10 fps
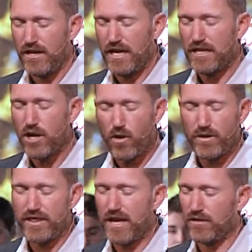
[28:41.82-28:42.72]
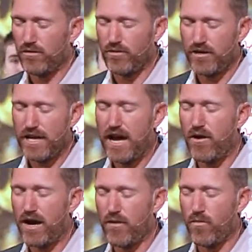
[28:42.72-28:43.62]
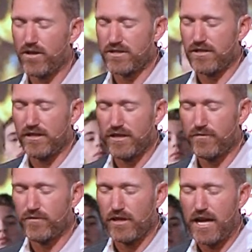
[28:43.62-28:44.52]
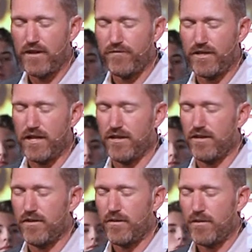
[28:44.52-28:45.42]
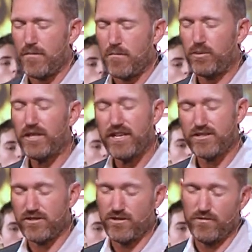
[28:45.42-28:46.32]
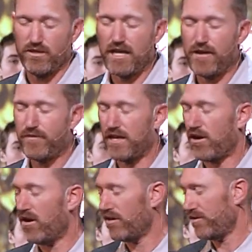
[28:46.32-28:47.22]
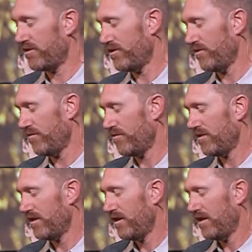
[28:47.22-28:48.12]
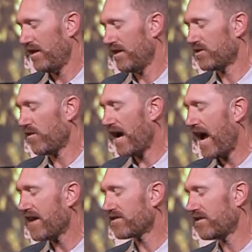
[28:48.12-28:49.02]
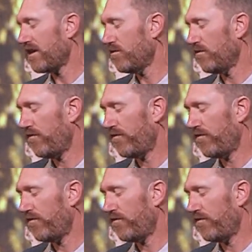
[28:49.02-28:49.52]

And knowing that, Lord, now I want to live life that pleases you, a life that honors you. And so I ask that you would